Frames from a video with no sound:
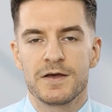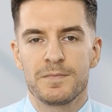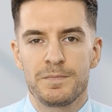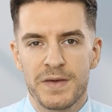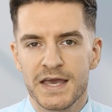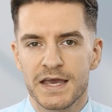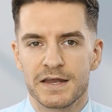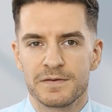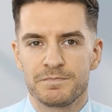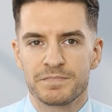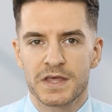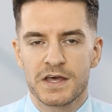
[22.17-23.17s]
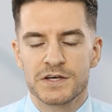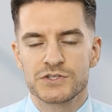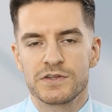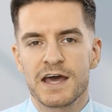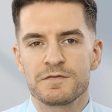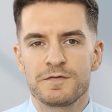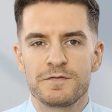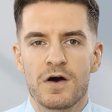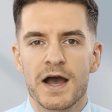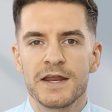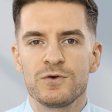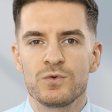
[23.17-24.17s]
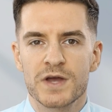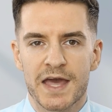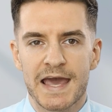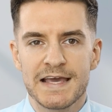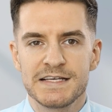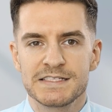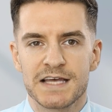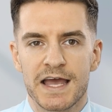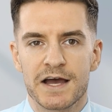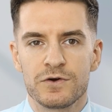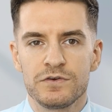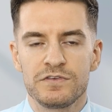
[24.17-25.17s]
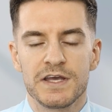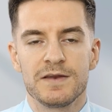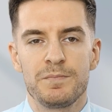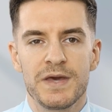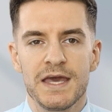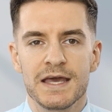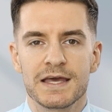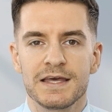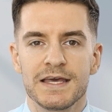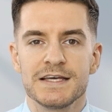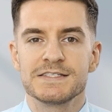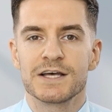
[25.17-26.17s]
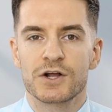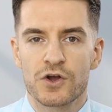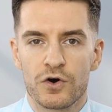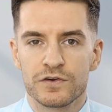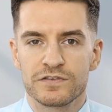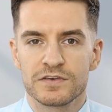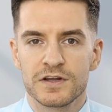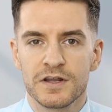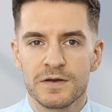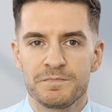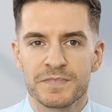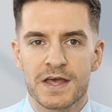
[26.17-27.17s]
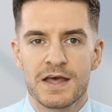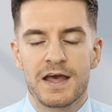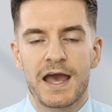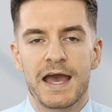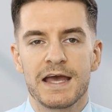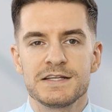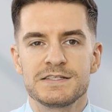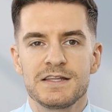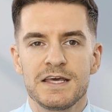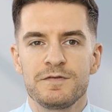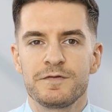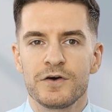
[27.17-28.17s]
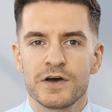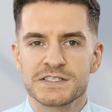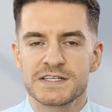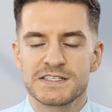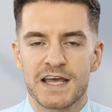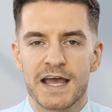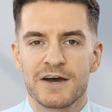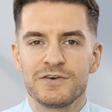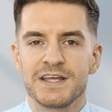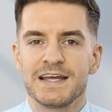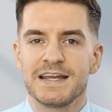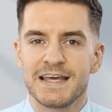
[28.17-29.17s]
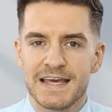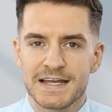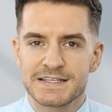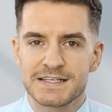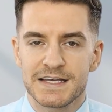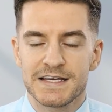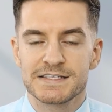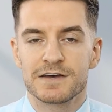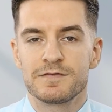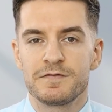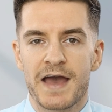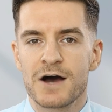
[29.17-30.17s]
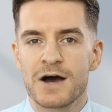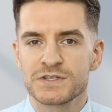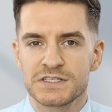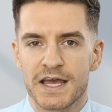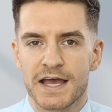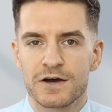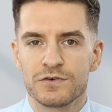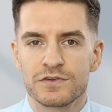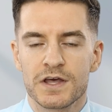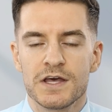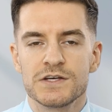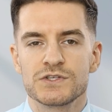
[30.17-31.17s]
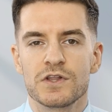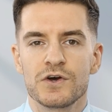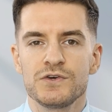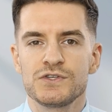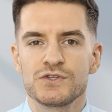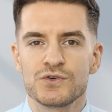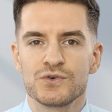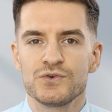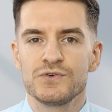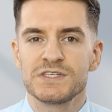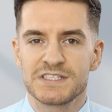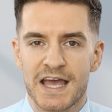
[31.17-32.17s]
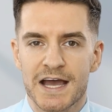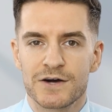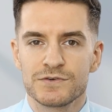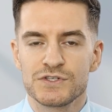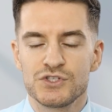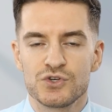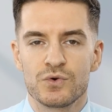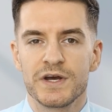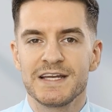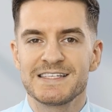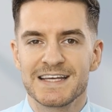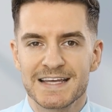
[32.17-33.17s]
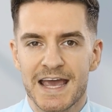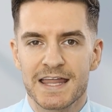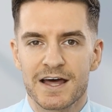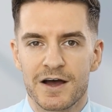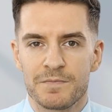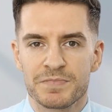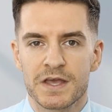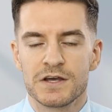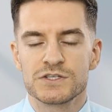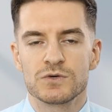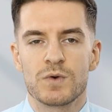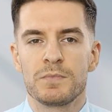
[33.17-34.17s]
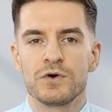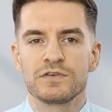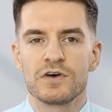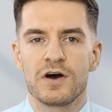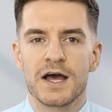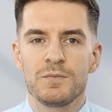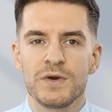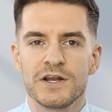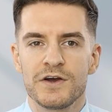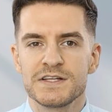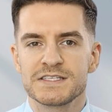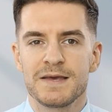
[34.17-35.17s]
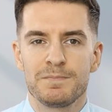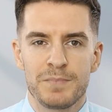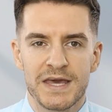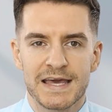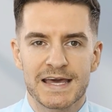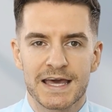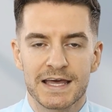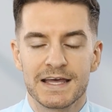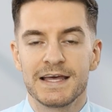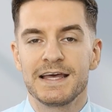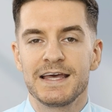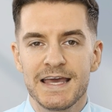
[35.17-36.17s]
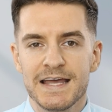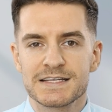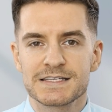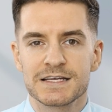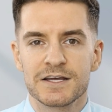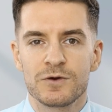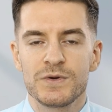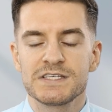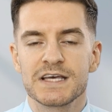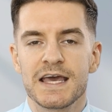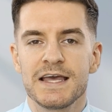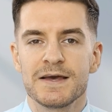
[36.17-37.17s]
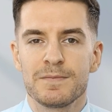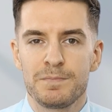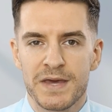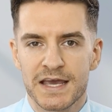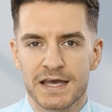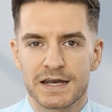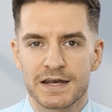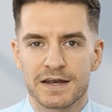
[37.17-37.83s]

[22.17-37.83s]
pick it. So that final K sound in pick is a consonant, and the first sound in it is a vowel sound, so those two sounds join together. So one more time, we don't say pick it, we say pick it,